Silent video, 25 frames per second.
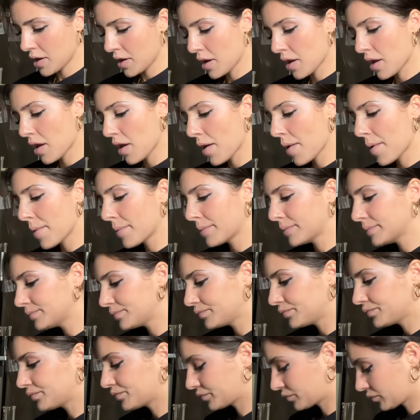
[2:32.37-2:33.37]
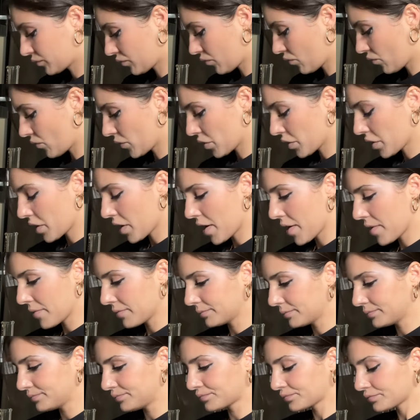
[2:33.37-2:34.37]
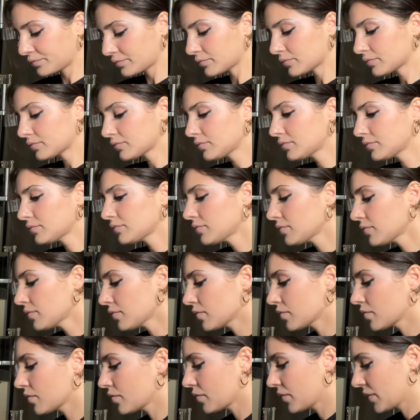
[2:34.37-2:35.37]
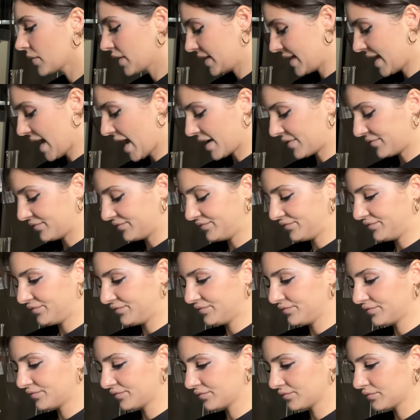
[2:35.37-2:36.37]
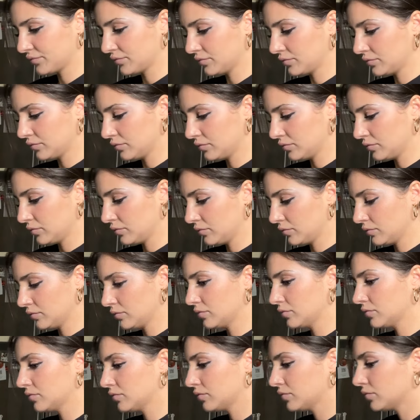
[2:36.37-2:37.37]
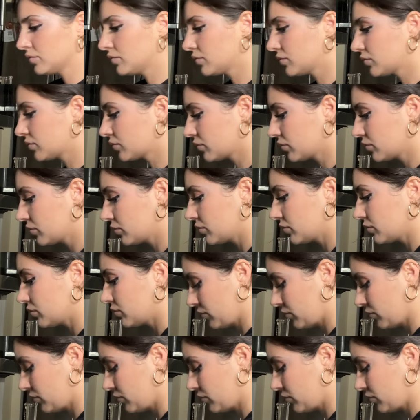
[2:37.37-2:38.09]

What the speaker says: Nothing is said.